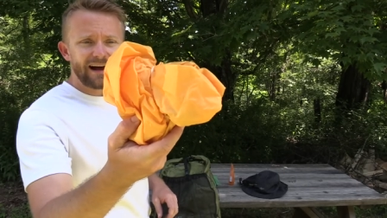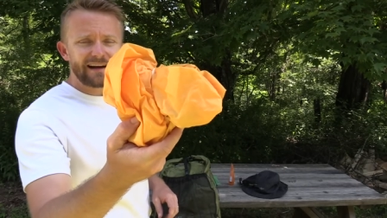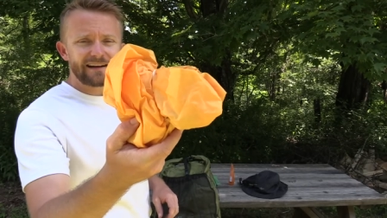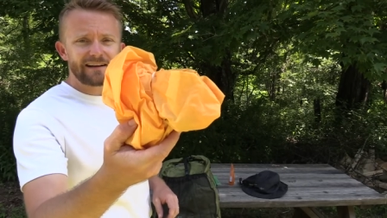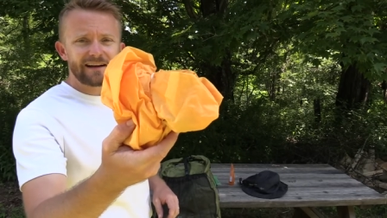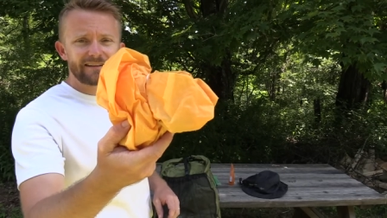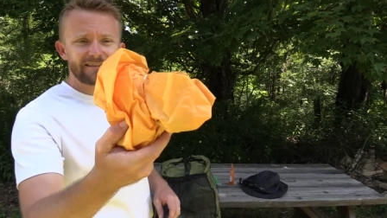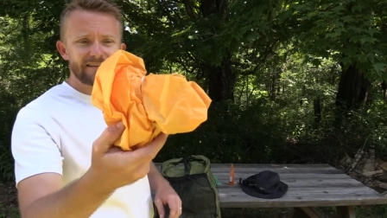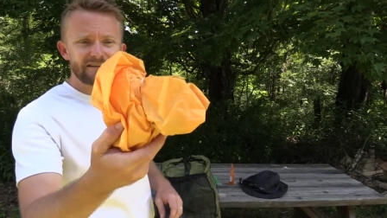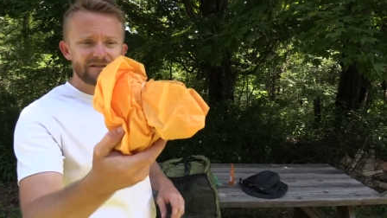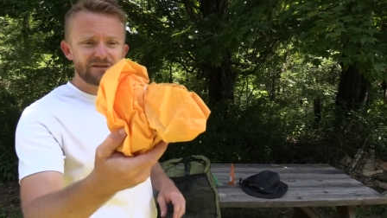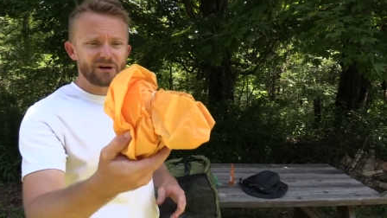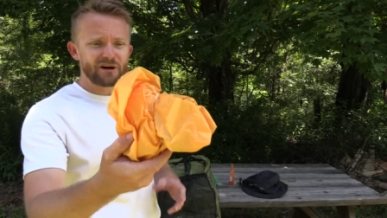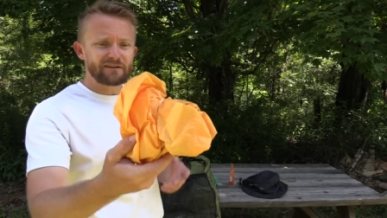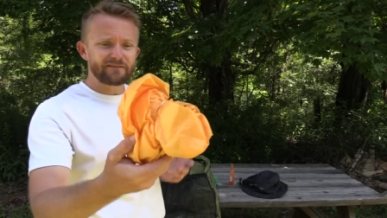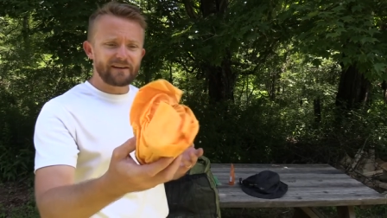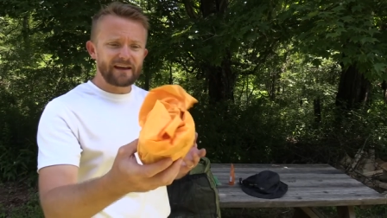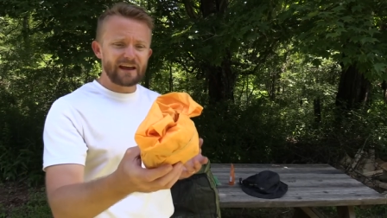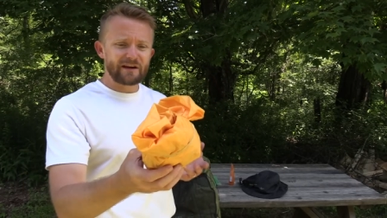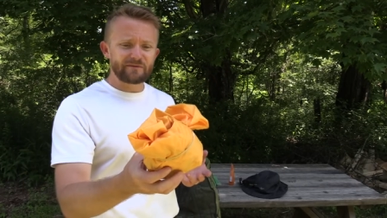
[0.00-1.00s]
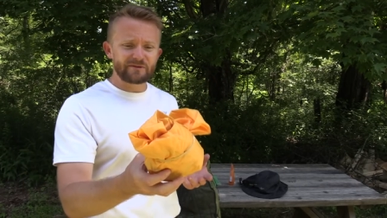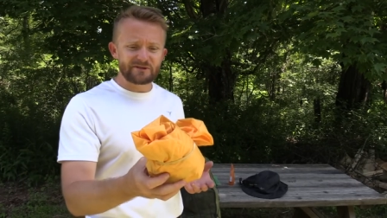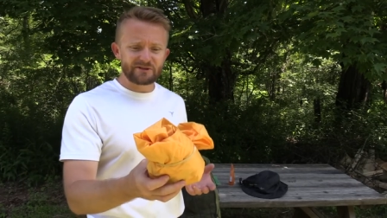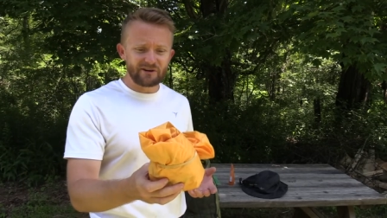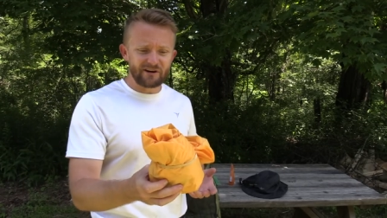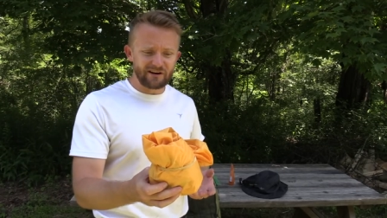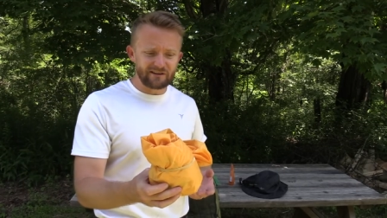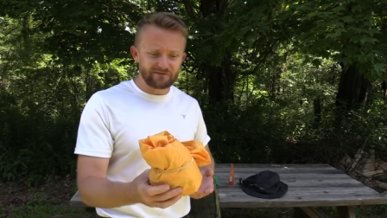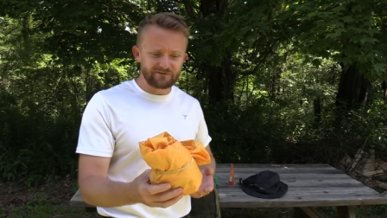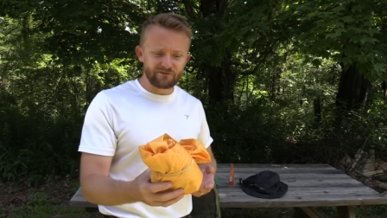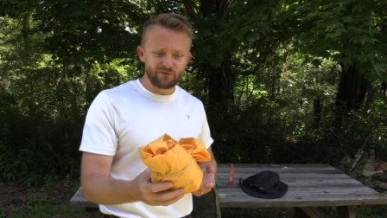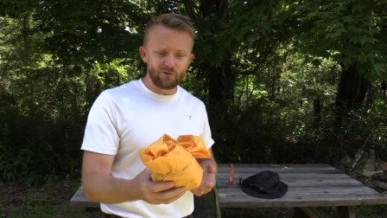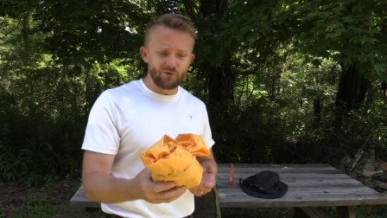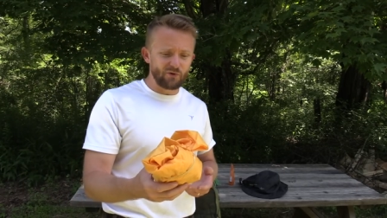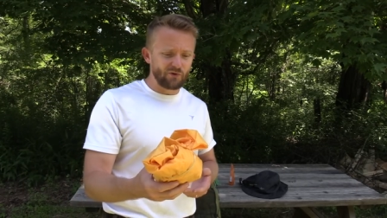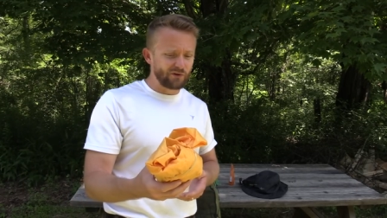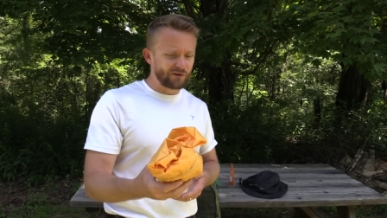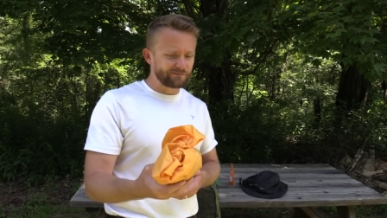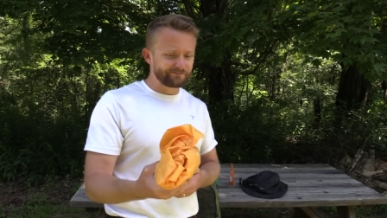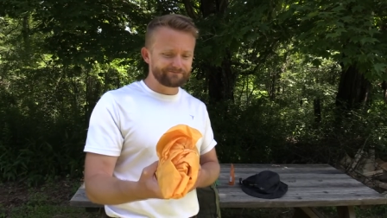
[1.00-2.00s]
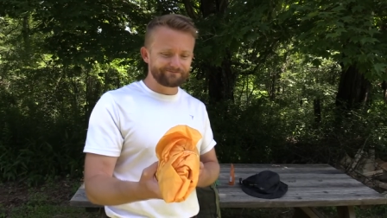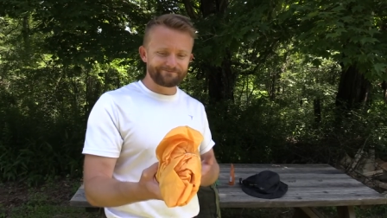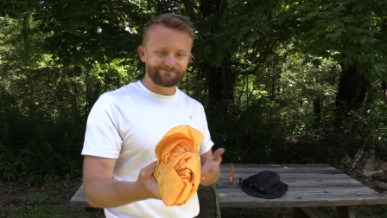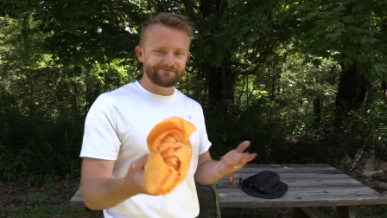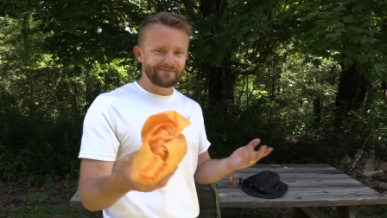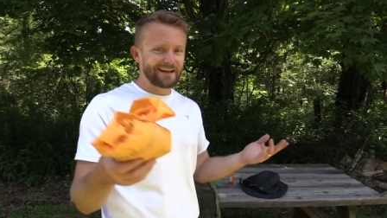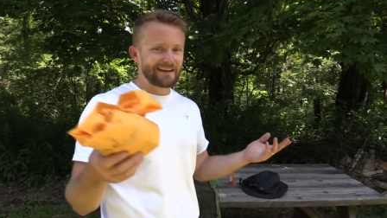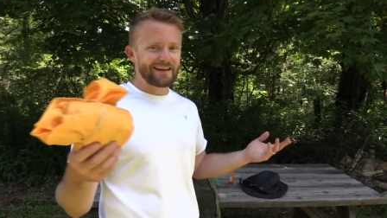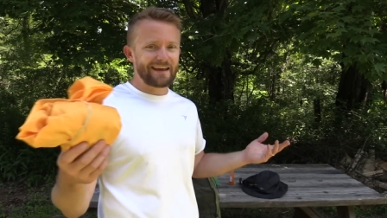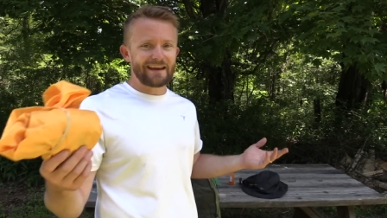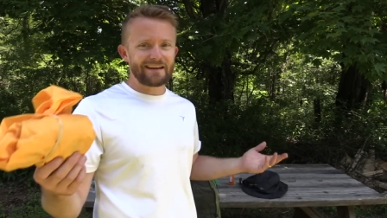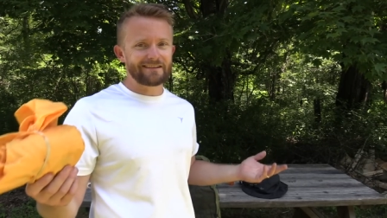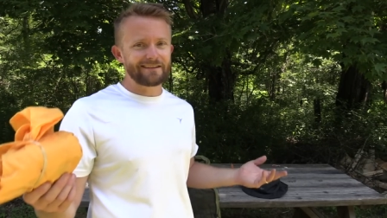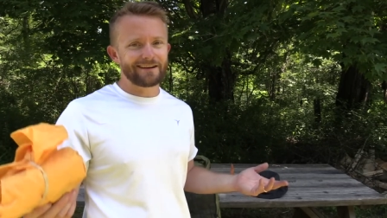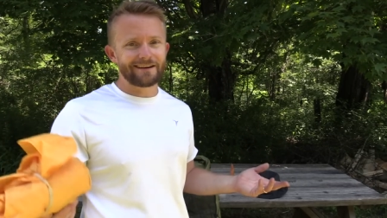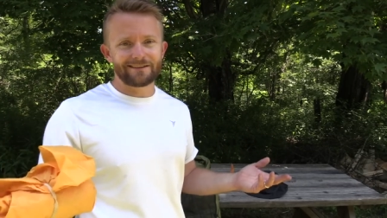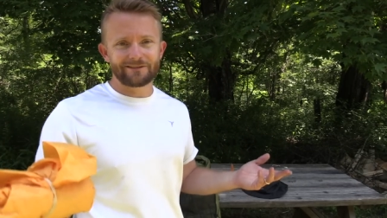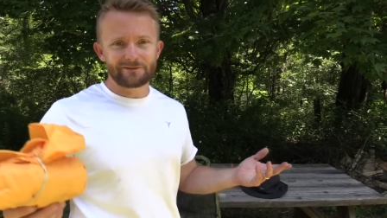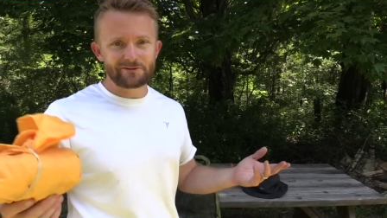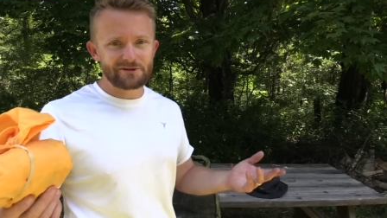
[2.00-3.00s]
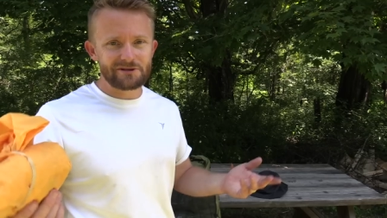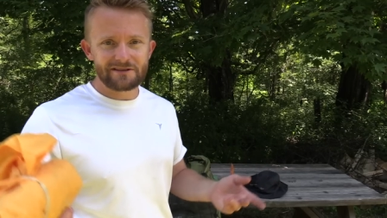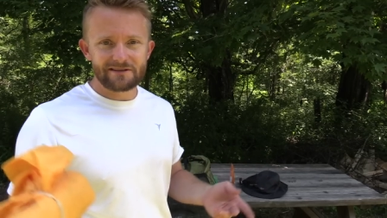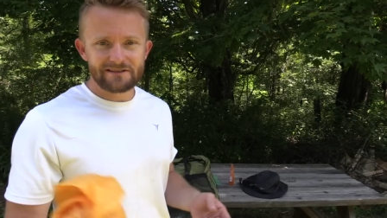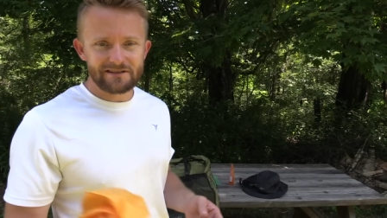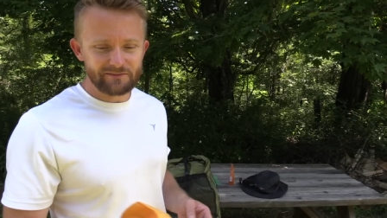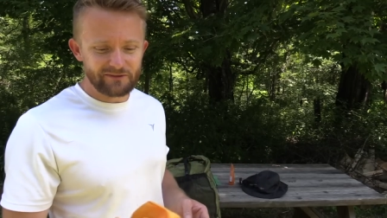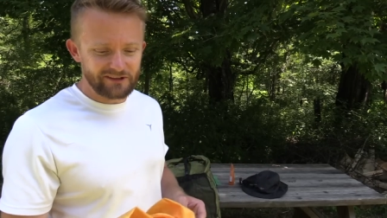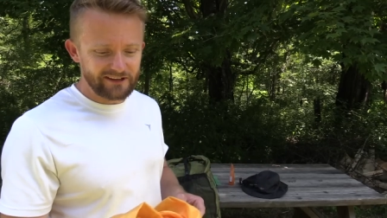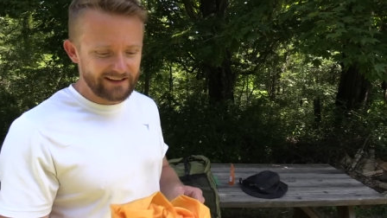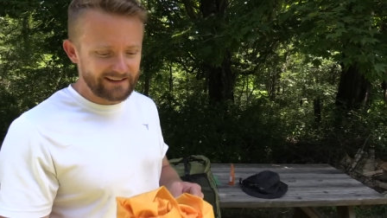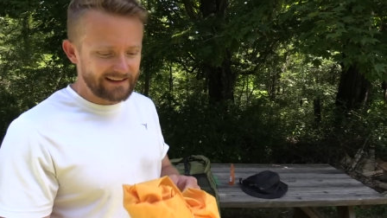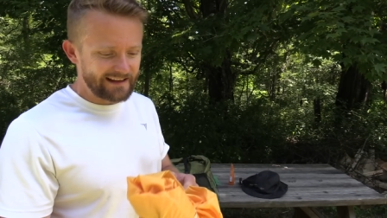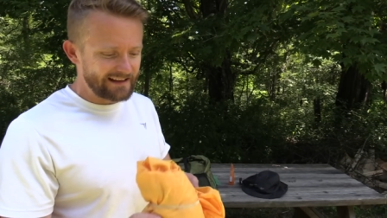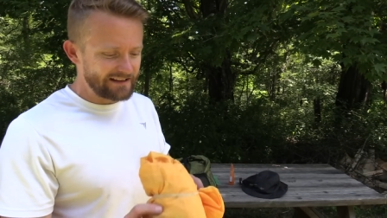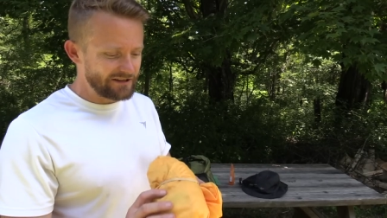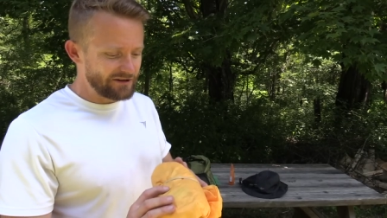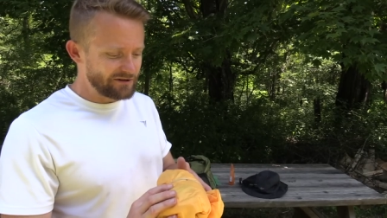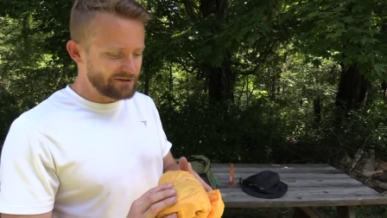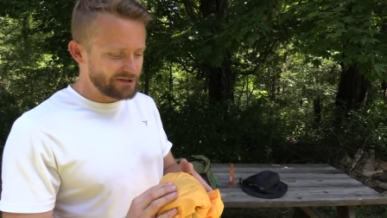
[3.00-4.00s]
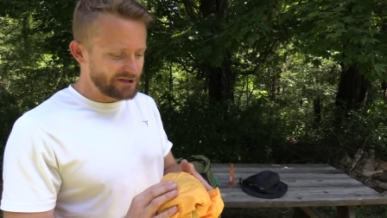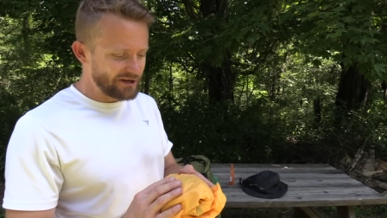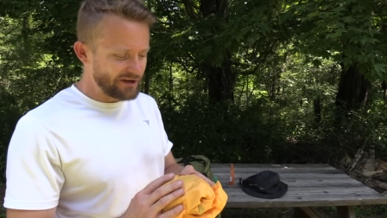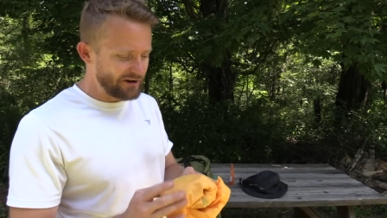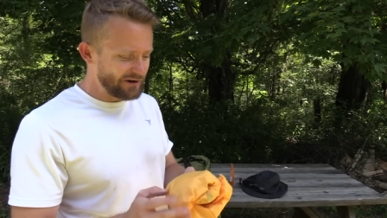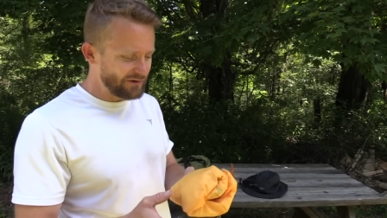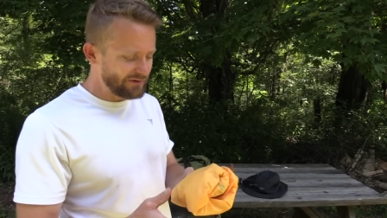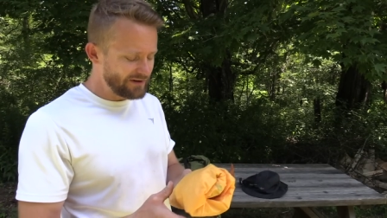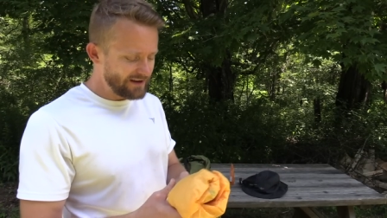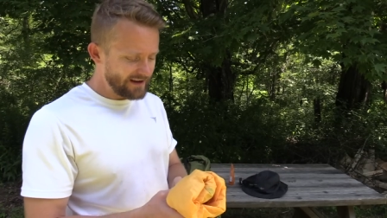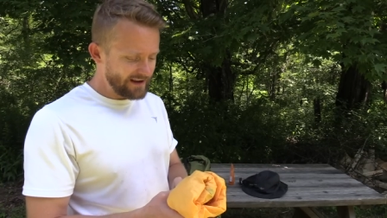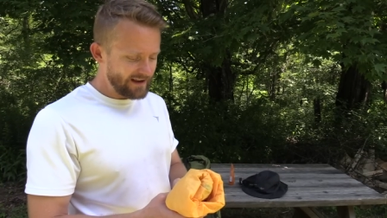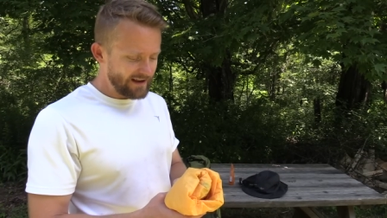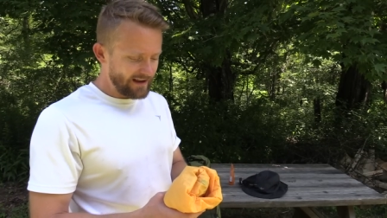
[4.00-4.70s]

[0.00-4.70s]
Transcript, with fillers: I got this off Amazon for like $8, something like that, years ago.